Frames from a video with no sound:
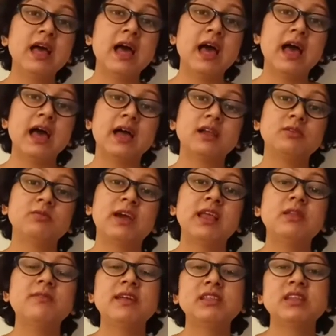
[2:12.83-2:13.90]
And
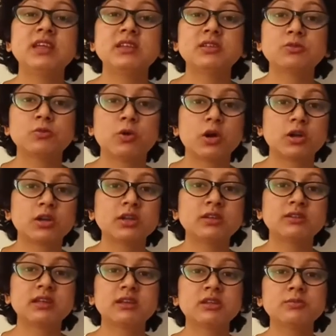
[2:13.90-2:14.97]
while when there is water
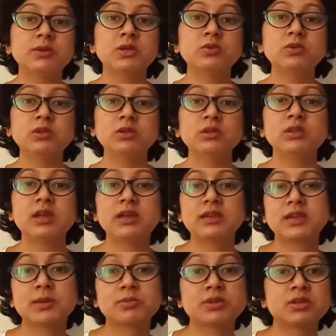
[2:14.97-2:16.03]
inside the balloon, the
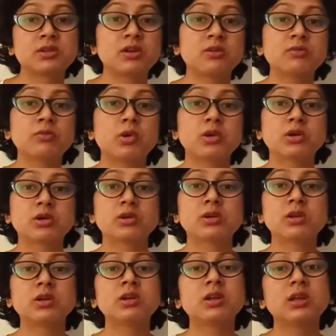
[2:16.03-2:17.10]
heat capacity of
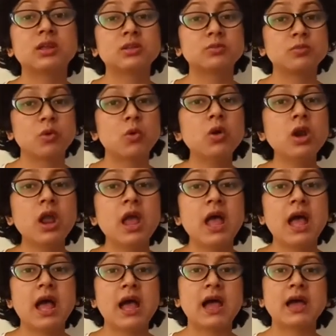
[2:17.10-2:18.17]
water is more
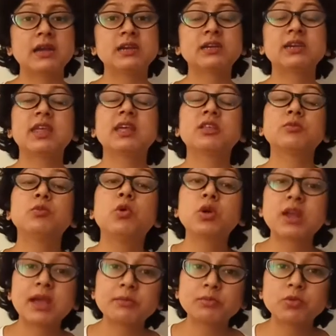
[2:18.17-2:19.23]
and it takes more
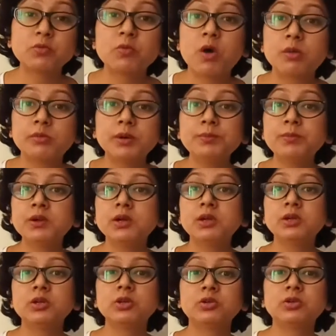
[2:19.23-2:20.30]
time to warm up,
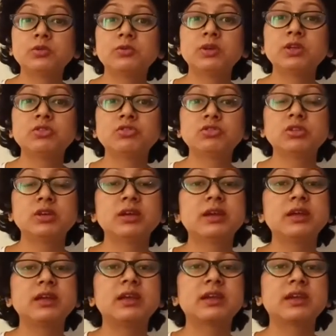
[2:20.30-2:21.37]
due to which
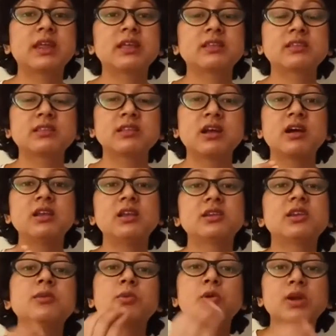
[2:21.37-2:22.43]
it takes a
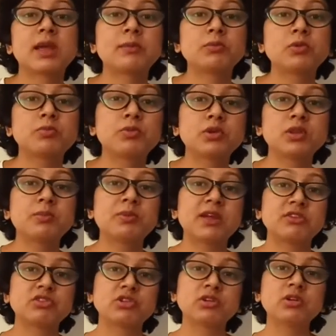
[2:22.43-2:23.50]
little more time to put the
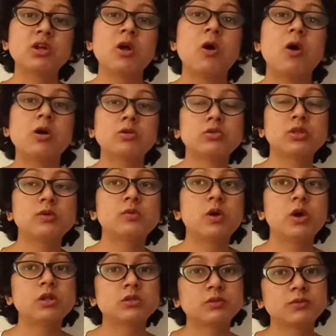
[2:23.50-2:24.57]
pressure onto the
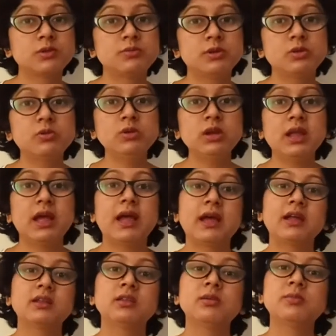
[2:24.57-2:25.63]
walls of the balloon,
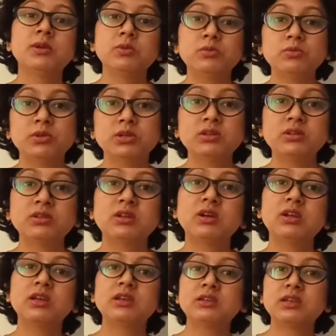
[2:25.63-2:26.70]
and the balloon bursts a
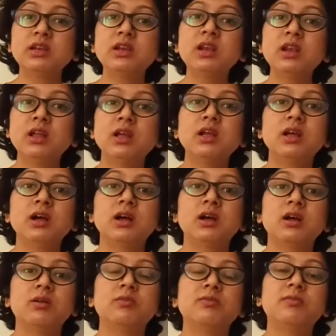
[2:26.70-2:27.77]
little
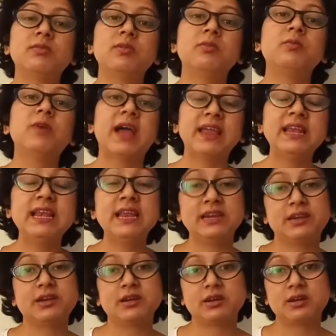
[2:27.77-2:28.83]
while later.